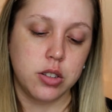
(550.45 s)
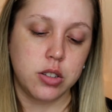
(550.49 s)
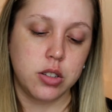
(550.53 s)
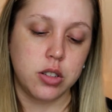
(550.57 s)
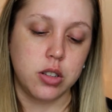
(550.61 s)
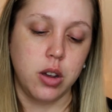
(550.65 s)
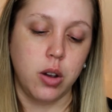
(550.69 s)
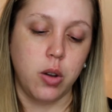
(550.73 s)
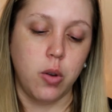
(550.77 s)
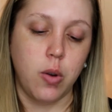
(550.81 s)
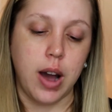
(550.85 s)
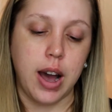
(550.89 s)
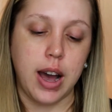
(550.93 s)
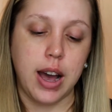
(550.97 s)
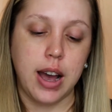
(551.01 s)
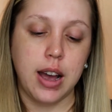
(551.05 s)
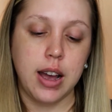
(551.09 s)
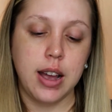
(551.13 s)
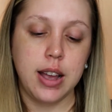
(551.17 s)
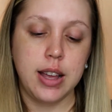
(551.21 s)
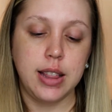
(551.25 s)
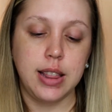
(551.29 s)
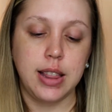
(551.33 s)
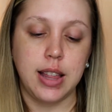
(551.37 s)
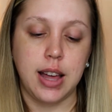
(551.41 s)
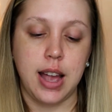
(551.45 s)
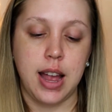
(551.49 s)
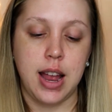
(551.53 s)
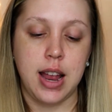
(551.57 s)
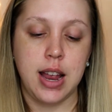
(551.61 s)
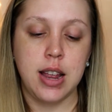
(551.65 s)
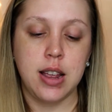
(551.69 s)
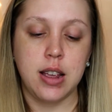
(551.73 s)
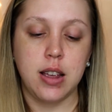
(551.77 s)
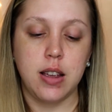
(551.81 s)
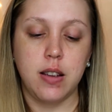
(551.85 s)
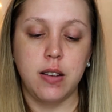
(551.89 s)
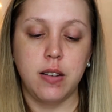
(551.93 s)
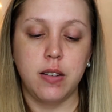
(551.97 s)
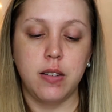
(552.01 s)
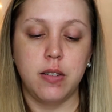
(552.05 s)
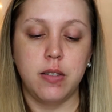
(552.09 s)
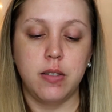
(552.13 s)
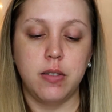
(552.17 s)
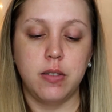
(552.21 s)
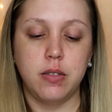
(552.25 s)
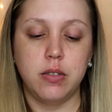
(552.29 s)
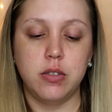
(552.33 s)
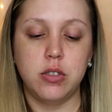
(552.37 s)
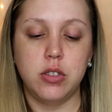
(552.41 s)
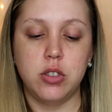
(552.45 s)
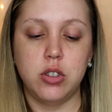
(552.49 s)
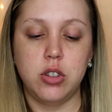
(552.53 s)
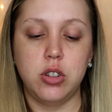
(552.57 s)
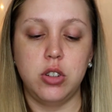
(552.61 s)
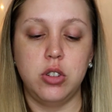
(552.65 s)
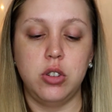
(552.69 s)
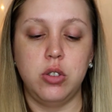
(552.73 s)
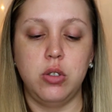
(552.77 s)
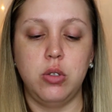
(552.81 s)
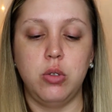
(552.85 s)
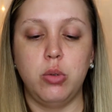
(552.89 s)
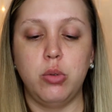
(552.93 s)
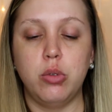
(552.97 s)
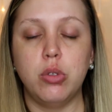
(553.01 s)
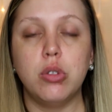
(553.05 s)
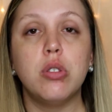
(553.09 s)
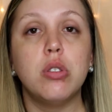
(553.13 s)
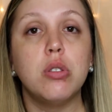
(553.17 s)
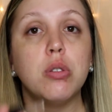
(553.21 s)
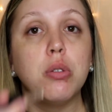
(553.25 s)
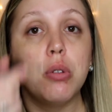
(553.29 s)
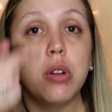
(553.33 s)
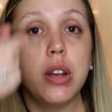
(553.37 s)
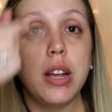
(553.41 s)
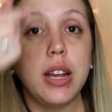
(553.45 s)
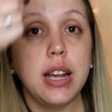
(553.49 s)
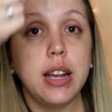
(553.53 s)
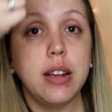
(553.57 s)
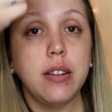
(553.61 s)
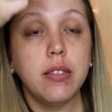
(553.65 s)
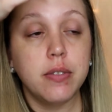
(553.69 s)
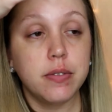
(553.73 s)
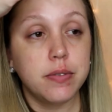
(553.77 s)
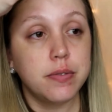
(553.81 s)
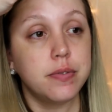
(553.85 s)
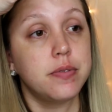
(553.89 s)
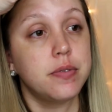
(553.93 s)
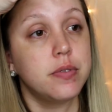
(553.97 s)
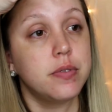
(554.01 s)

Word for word: So I like to do three